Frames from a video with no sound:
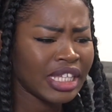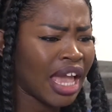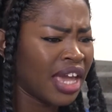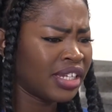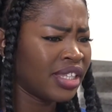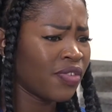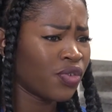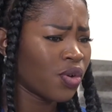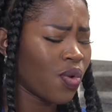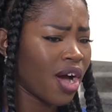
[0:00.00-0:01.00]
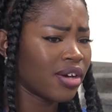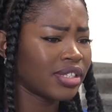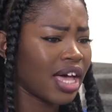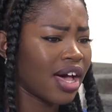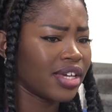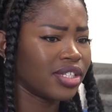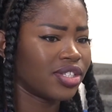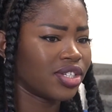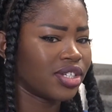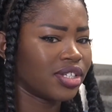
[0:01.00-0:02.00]
I did that for a while. I
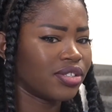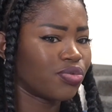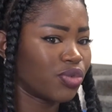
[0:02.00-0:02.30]
did.